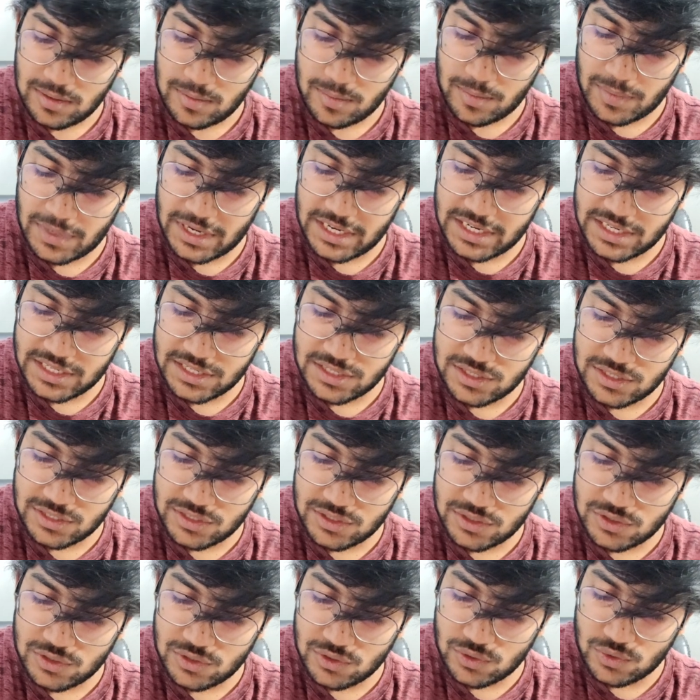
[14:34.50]

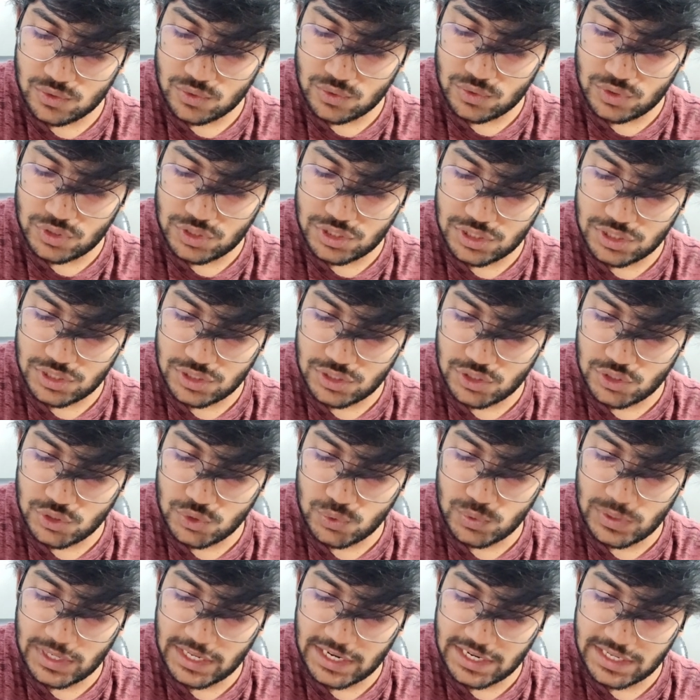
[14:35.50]
minus root
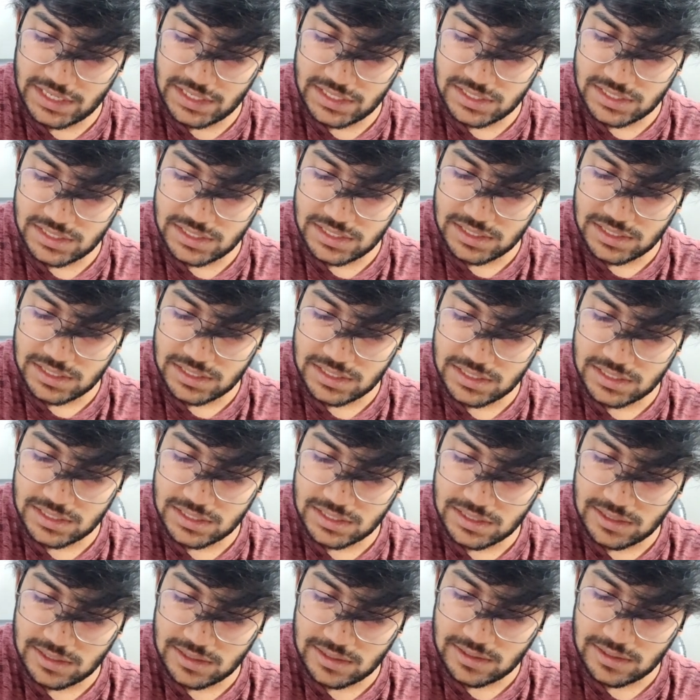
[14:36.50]
2 tan x